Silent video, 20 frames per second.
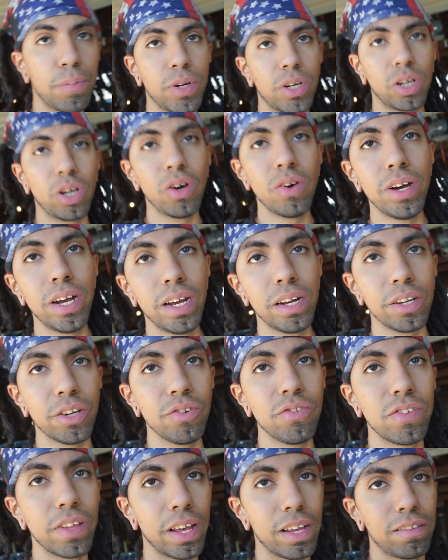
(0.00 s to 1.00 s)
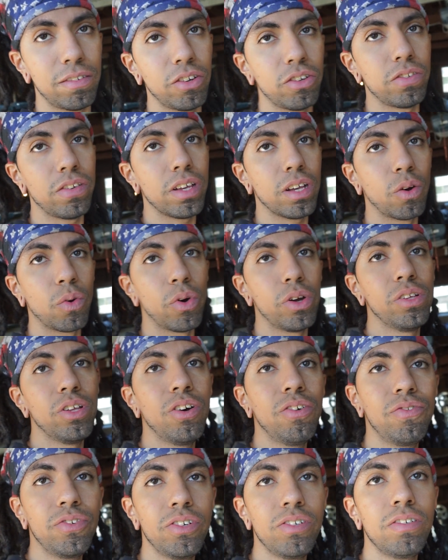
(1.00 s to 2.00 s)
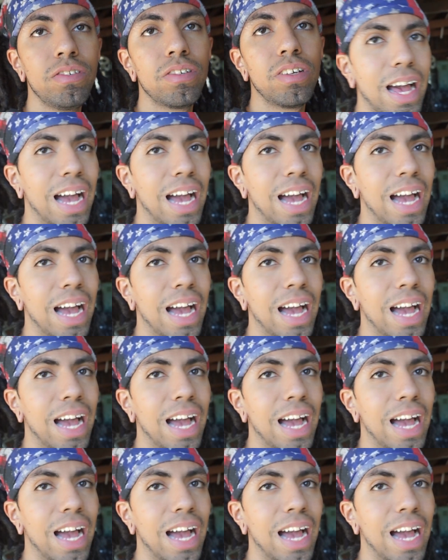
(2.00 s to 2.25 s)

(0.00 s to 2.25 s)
gonna go ahead and use the S13 coilovers.